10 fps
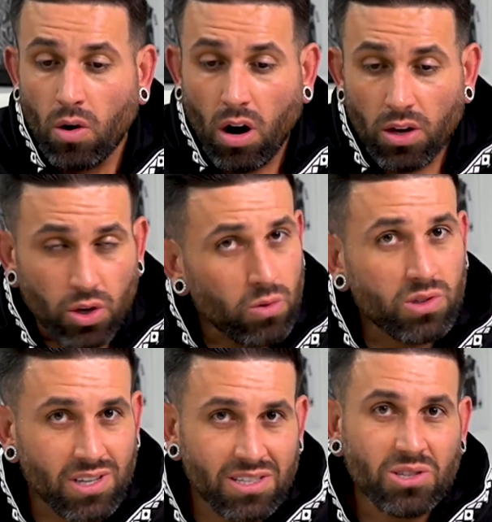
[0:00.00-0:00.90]
use
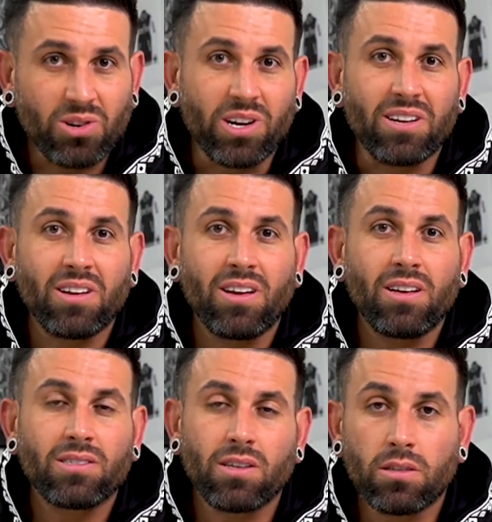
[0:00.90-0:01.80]
sunscreen.
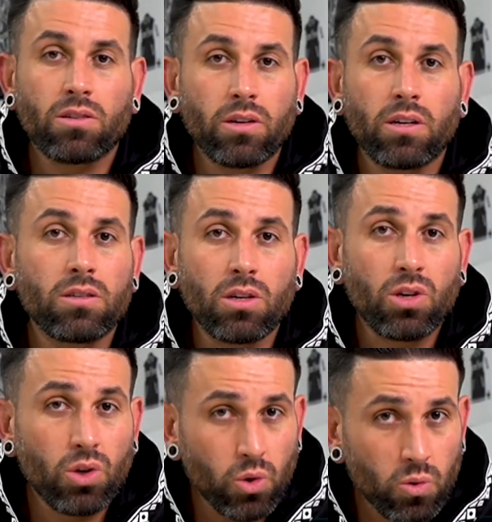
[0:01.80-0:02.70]
Sunscreen is a
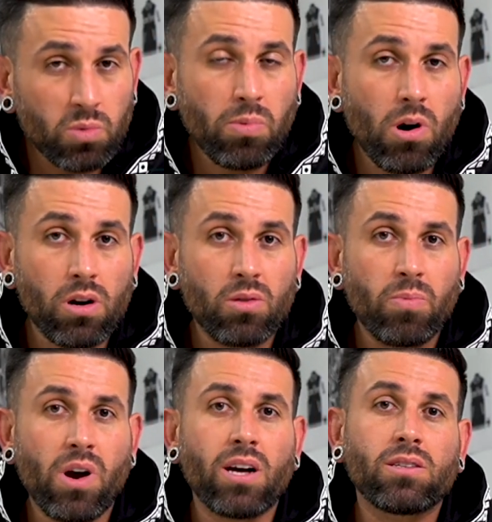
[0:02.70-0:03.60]
huge part of the
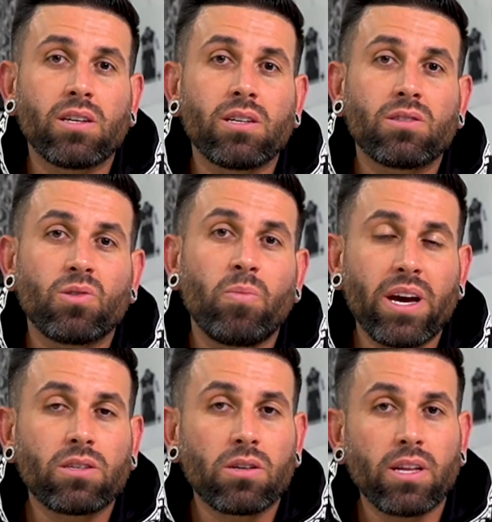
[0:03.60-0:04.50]
process, so make
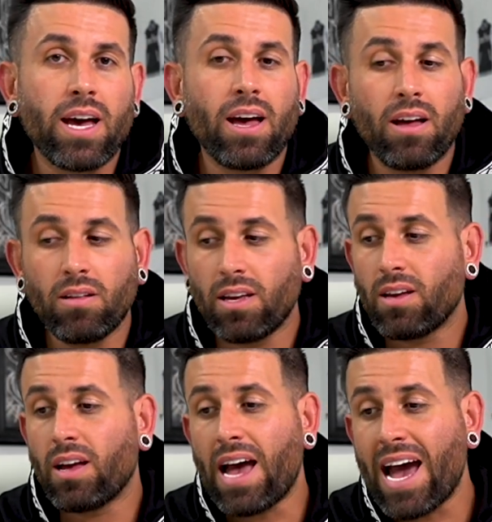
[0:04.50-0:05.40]
sure that
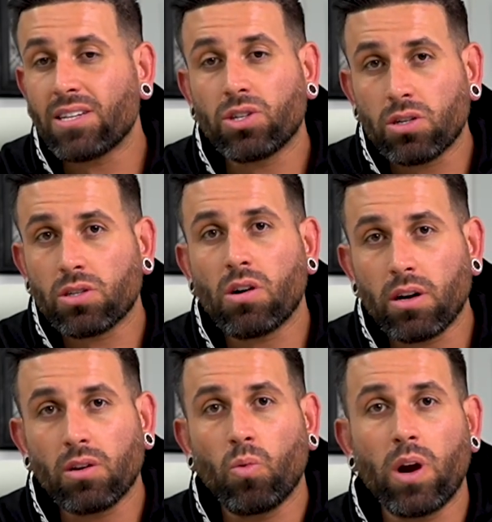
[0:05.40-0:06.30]
as you're
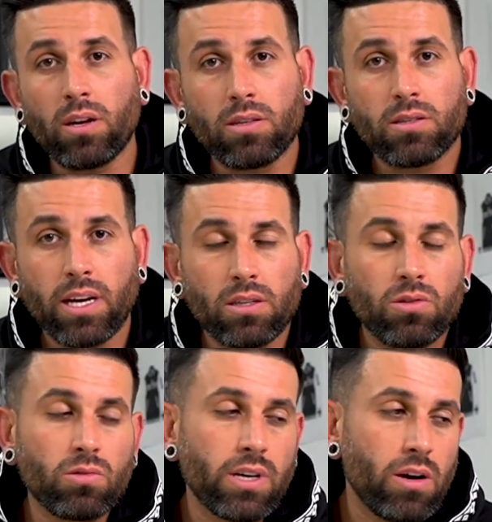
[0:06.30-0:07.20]
starting to wear these
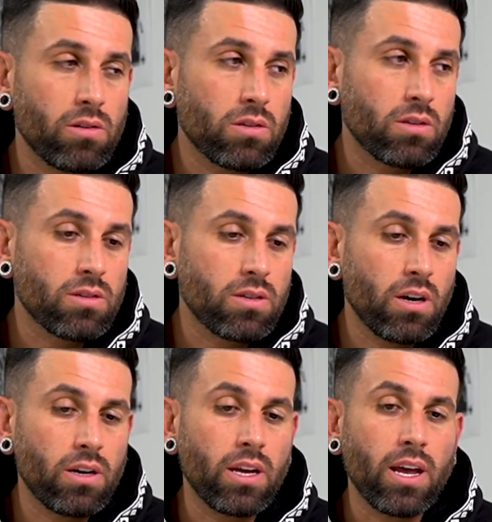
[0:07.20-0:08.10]
tattoos out into the
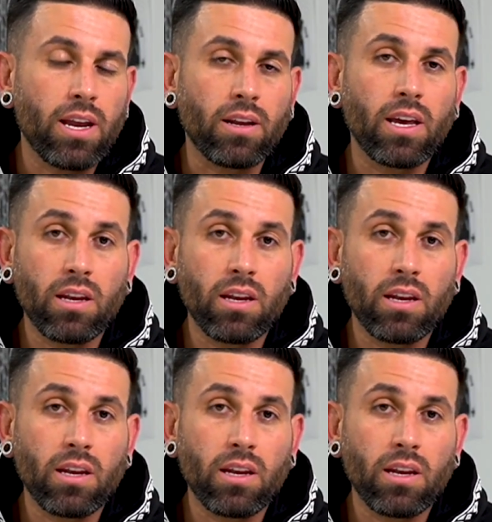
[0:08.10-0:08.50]
sun and getting